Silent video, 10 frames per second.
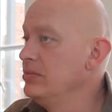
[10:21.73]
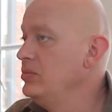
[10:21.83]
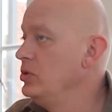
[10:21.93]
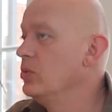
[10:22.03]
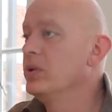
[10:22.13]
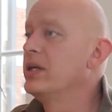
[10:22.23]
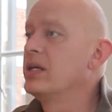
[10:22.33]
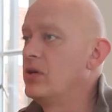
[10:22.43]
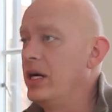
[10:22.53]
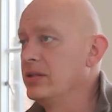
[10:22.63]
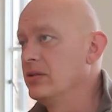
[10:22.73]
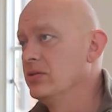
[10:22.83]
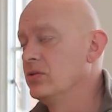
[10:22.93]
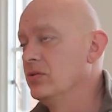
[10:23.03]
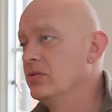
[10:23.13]
you will extract the
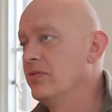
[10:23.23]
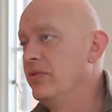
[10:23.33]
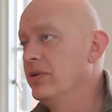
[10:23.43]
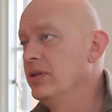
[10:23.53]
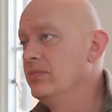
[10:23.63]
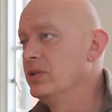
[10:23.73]
controls for them.